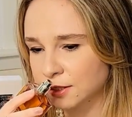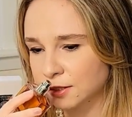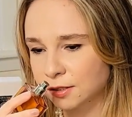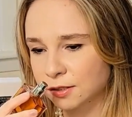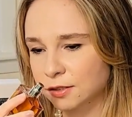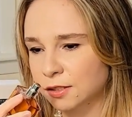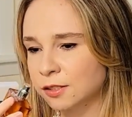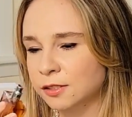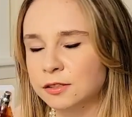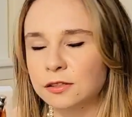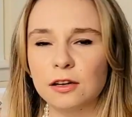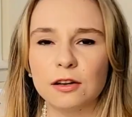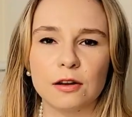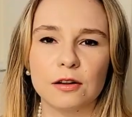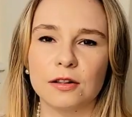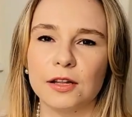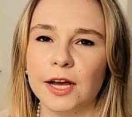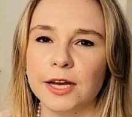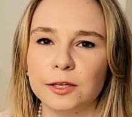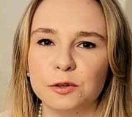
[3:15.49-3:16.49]
It's it's not
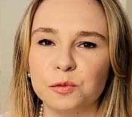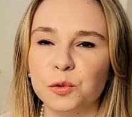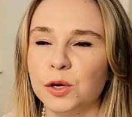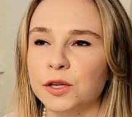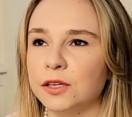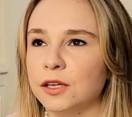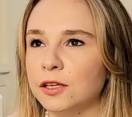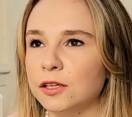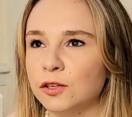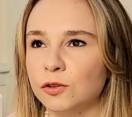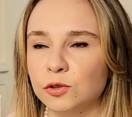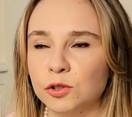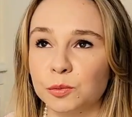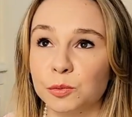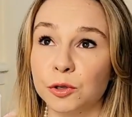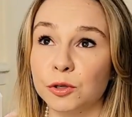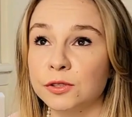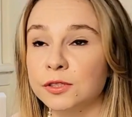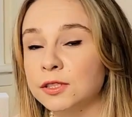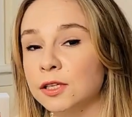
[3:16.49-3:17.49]
a light one that you
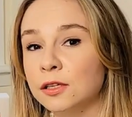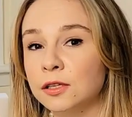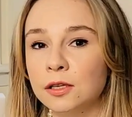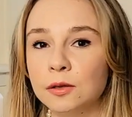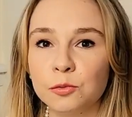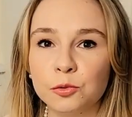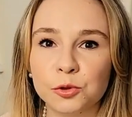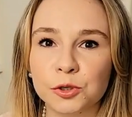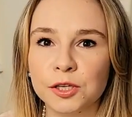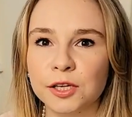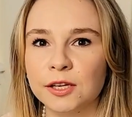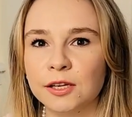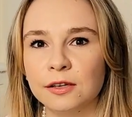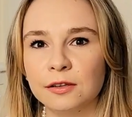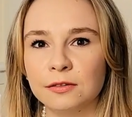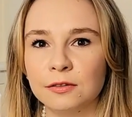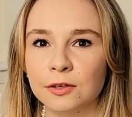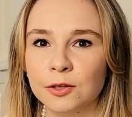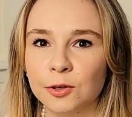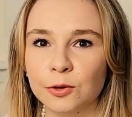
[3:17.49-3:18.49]
spray on Sunday morning
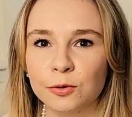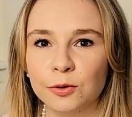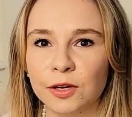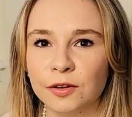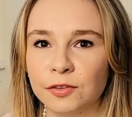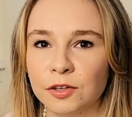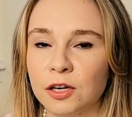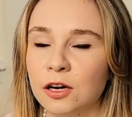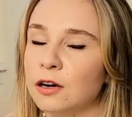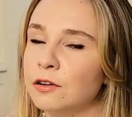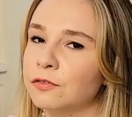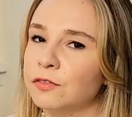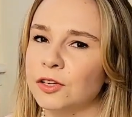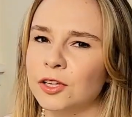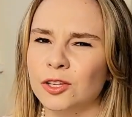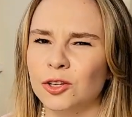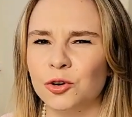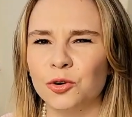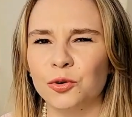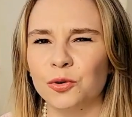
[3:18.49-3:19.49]
and go have a
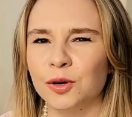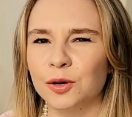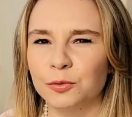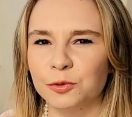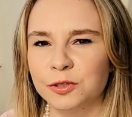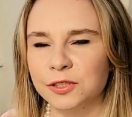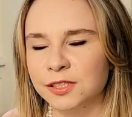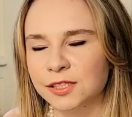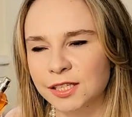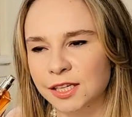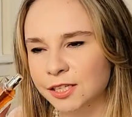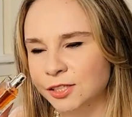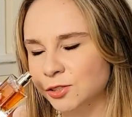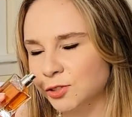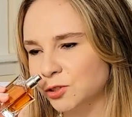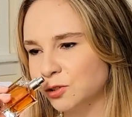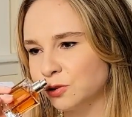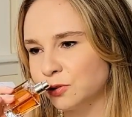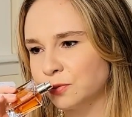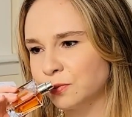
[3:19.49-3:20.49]
coffee. No, I wouldn't say
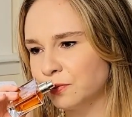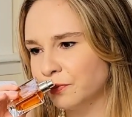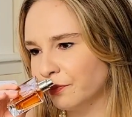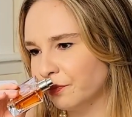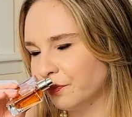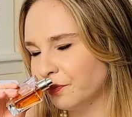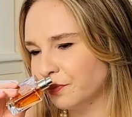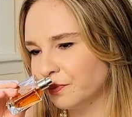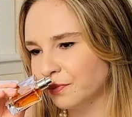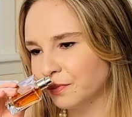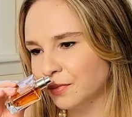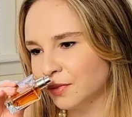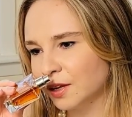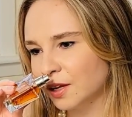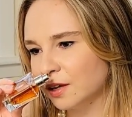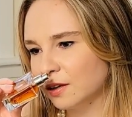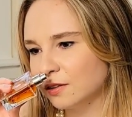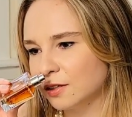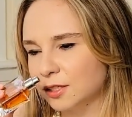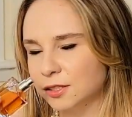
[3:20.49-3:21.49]
so.
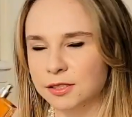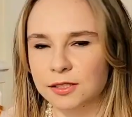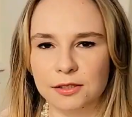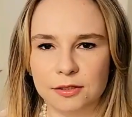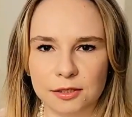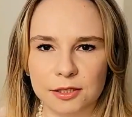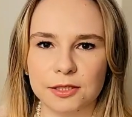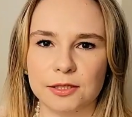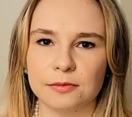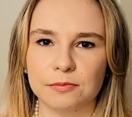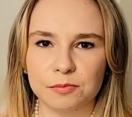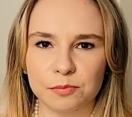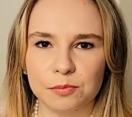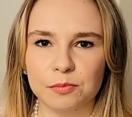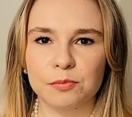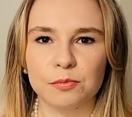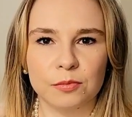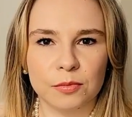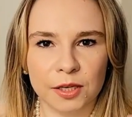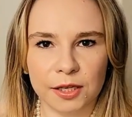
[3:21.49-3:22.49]
This is
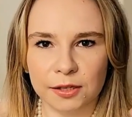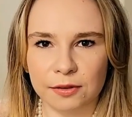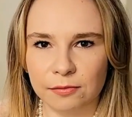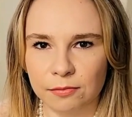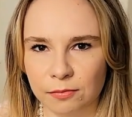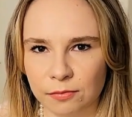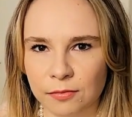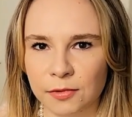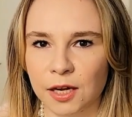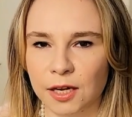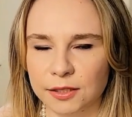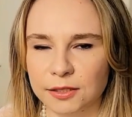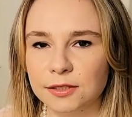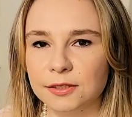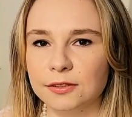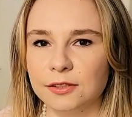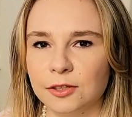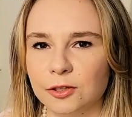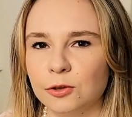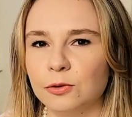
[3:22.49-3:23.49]
like that,
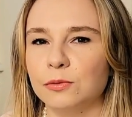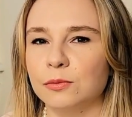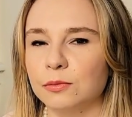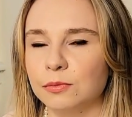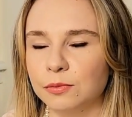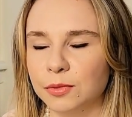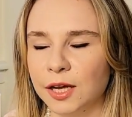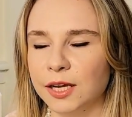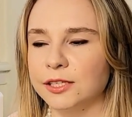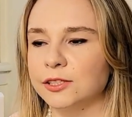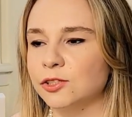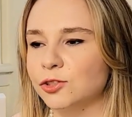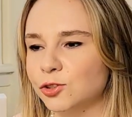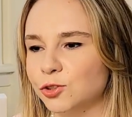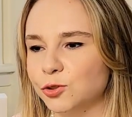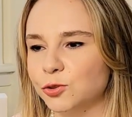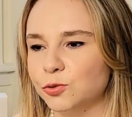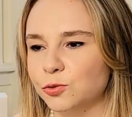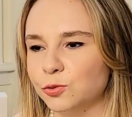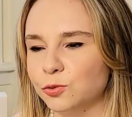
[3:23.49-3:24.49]
you know,
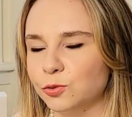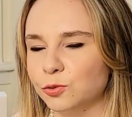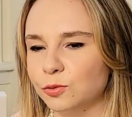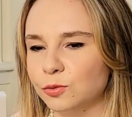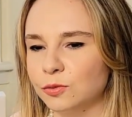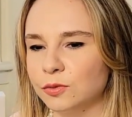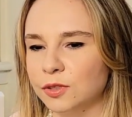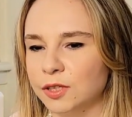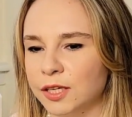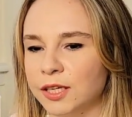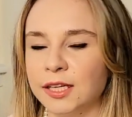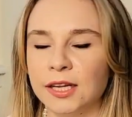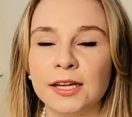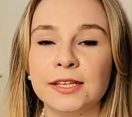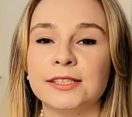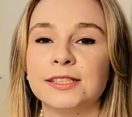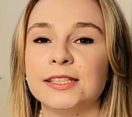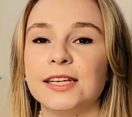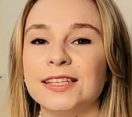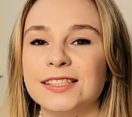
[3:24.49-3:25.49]
has to it,
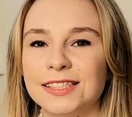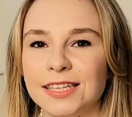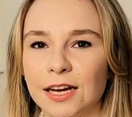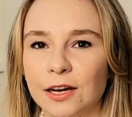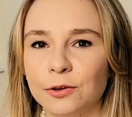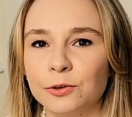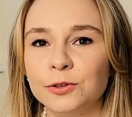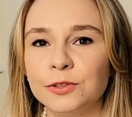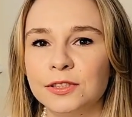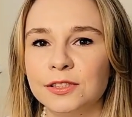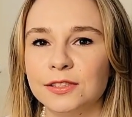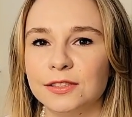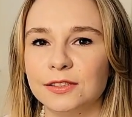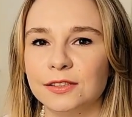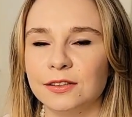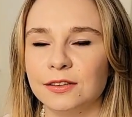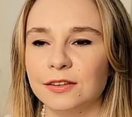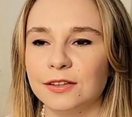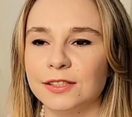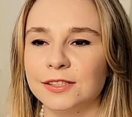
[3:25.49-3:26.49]
it stands out.
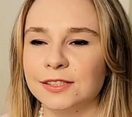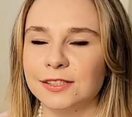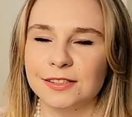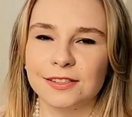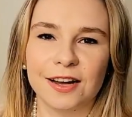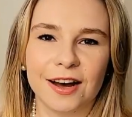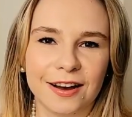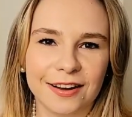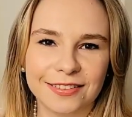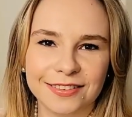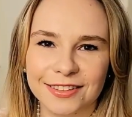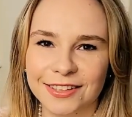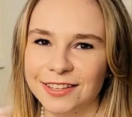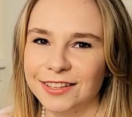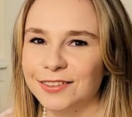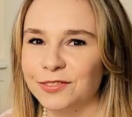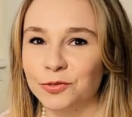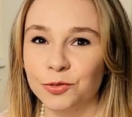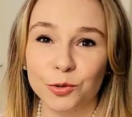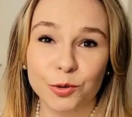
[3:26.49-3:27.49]
Uh, it's not
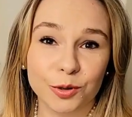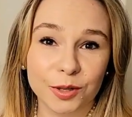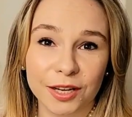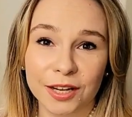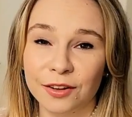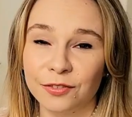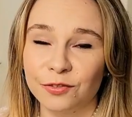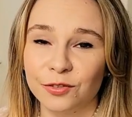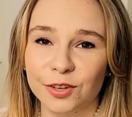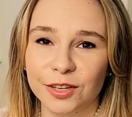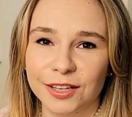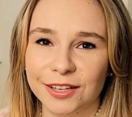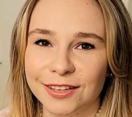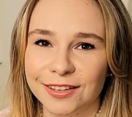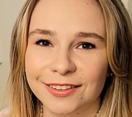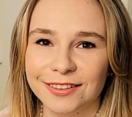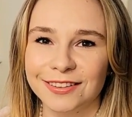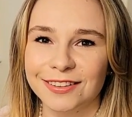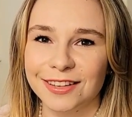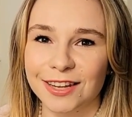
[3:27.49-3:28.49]
like for
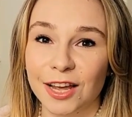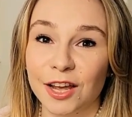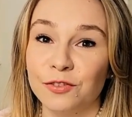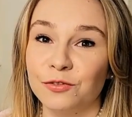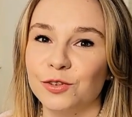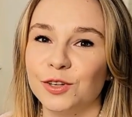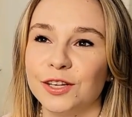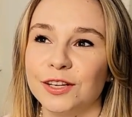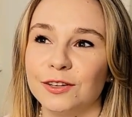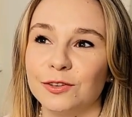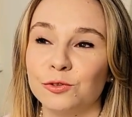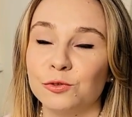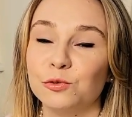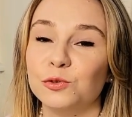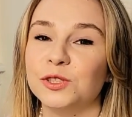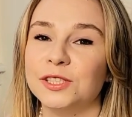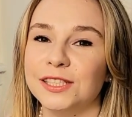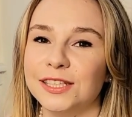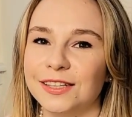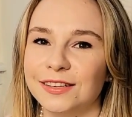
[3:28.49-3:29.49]
every every
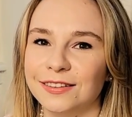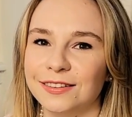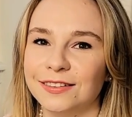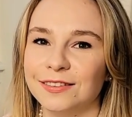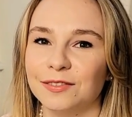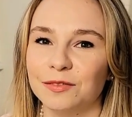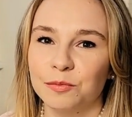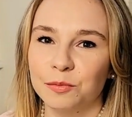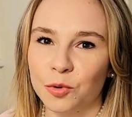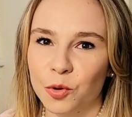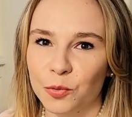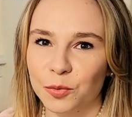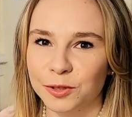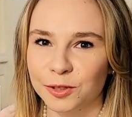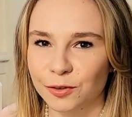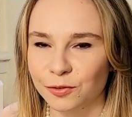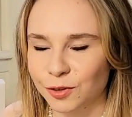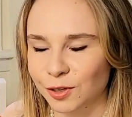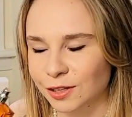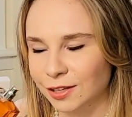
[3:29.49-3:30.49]
routine
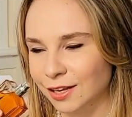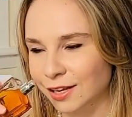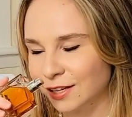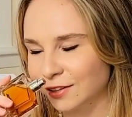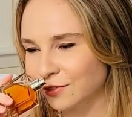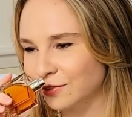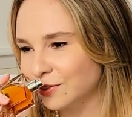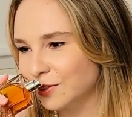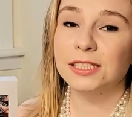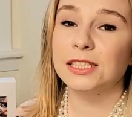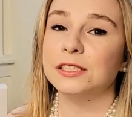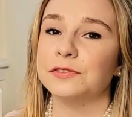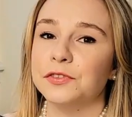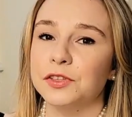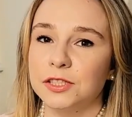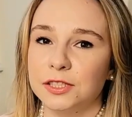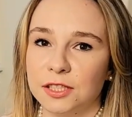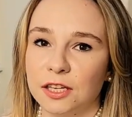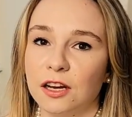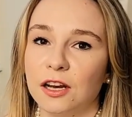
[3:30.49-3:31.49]
moment of your life. This is
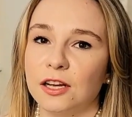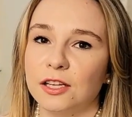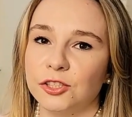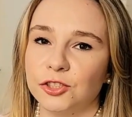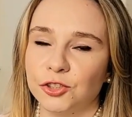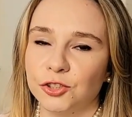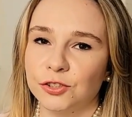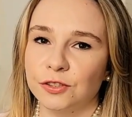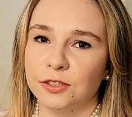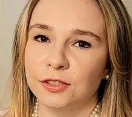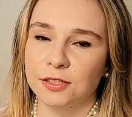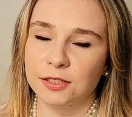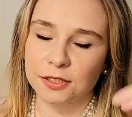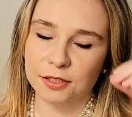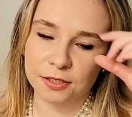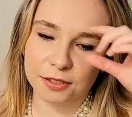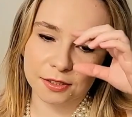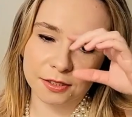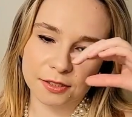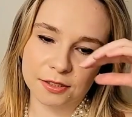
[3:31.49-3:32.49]
vintage. This
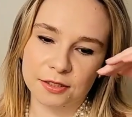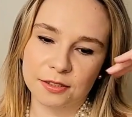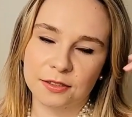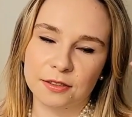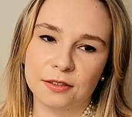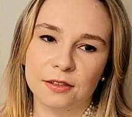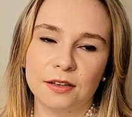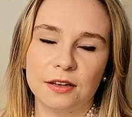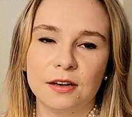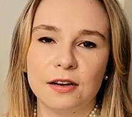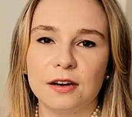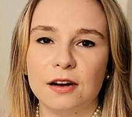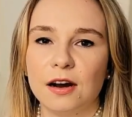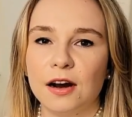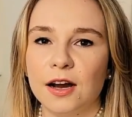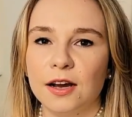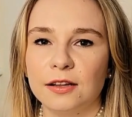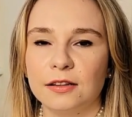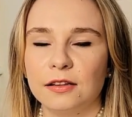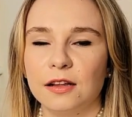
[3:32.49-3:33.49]
is
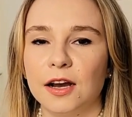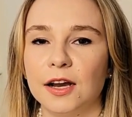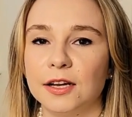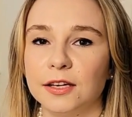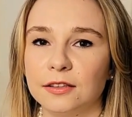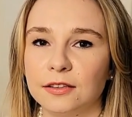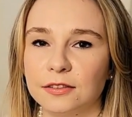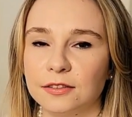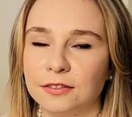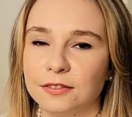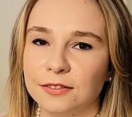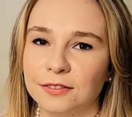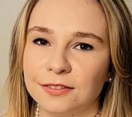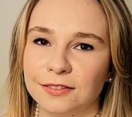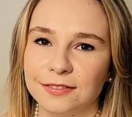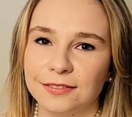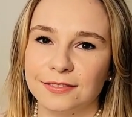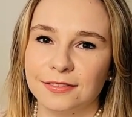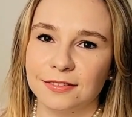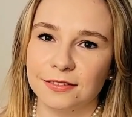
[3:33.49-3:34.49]
eyeliner,
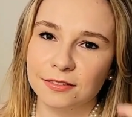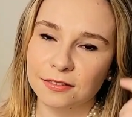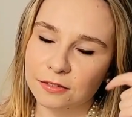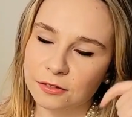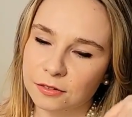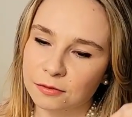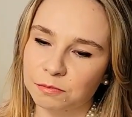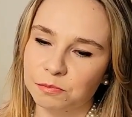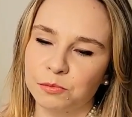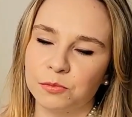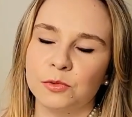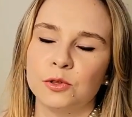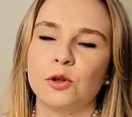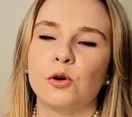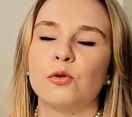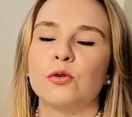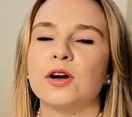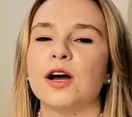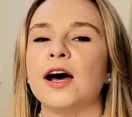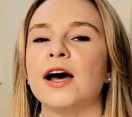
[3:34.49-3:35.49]

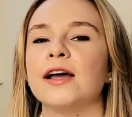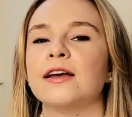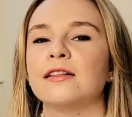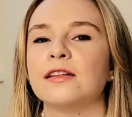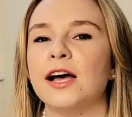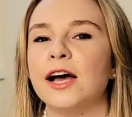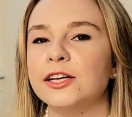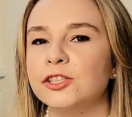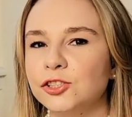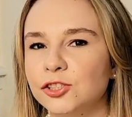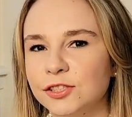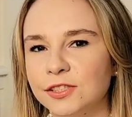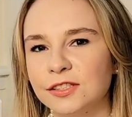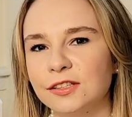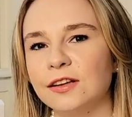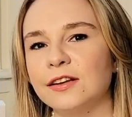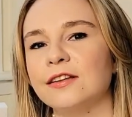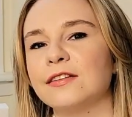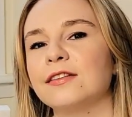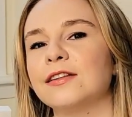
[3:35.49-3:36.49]
long
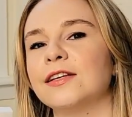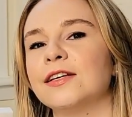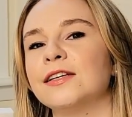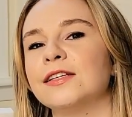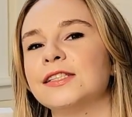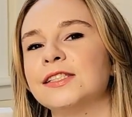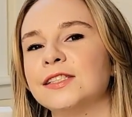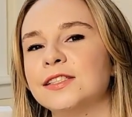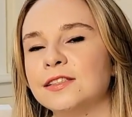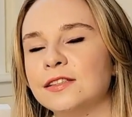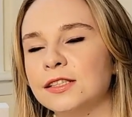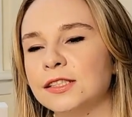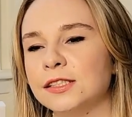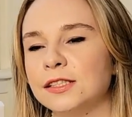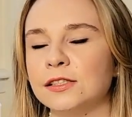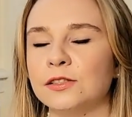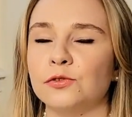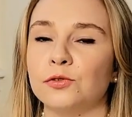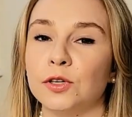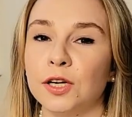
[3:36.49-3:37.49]
eyelashes like this.
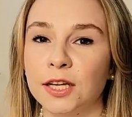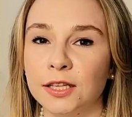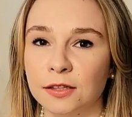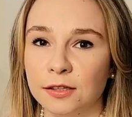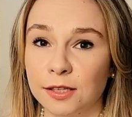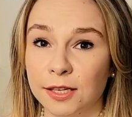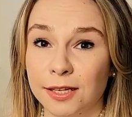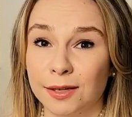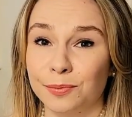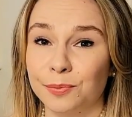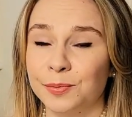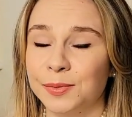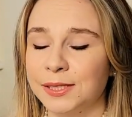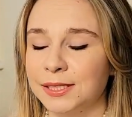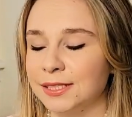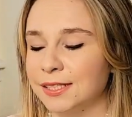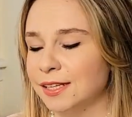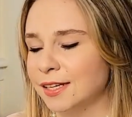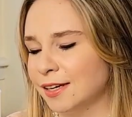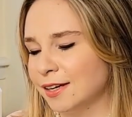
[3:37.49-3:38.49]
This is red
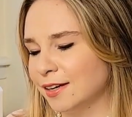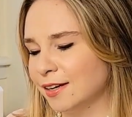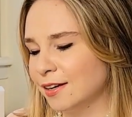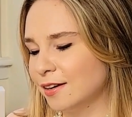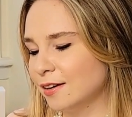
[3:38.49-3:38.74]
lips.